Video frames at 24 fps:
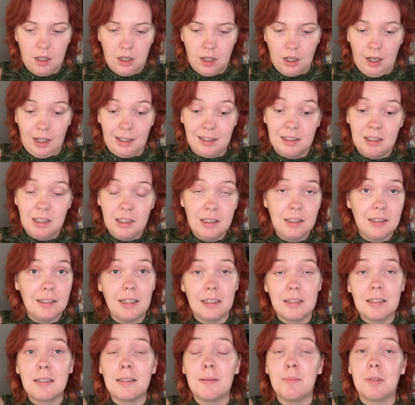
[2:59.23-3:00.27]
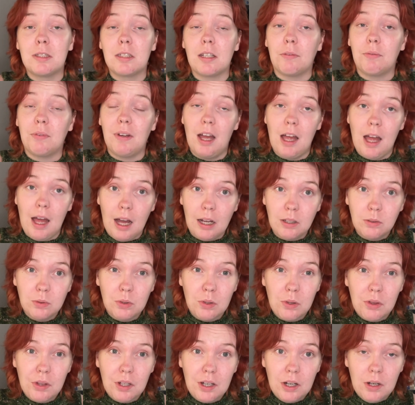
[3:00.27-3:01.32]
I did get some stuff out
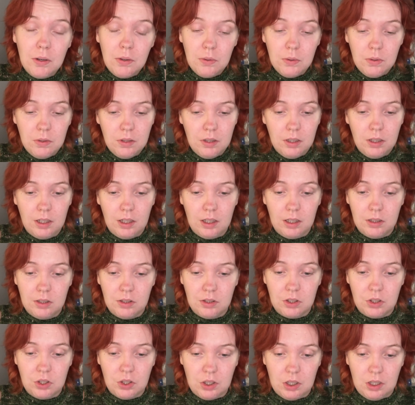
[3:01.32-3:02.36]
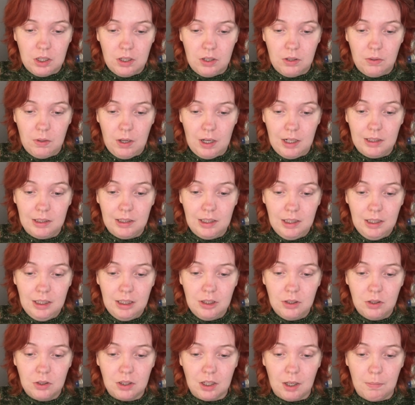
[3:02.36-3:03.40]
though, so I did
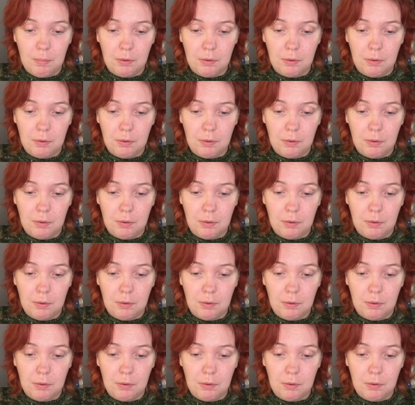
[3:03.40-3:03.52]
use up